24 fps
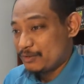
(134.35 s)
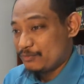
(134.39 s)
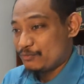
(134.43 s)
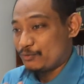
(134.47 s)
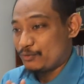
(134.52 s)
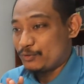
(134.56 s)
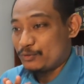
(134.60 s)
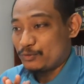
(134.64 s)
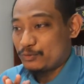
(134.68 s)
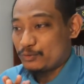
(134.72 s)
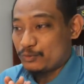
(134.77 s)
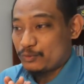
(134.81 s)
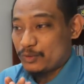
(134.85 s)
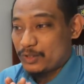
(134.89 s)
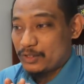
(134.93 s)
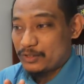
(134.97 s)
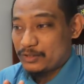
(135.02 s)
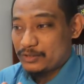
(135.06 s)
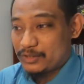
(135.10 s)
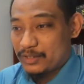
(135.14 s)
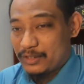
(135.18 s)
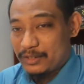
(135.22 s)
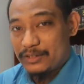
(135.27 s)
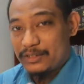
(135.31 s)
for you to
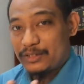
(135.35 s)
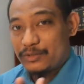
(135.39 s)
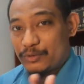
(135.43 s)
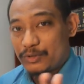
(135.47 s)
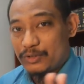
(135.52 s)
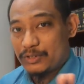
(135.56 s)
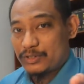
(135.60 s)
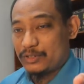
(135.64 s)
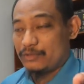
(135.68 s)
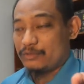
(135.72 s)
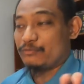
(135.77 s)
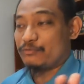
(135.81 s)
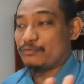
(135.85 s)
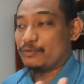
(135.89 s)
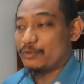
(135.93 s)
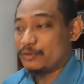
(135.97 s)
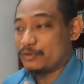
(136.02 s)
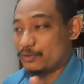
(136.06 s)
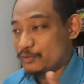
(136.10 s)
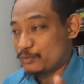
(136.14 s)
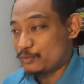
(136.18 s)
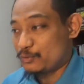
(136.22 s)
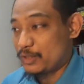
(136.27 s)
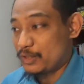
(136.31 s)
ask any question for
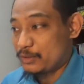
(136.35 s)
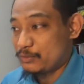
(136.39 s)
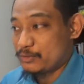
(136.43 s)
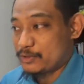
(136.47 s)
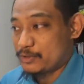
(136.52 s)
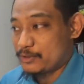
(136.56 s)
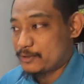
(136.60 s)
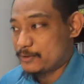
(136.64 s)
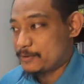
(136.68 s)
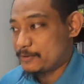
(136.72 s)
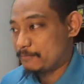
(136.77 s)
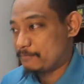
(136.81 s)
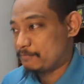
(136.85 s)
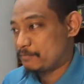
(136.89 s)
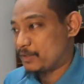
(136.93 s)
2 hours,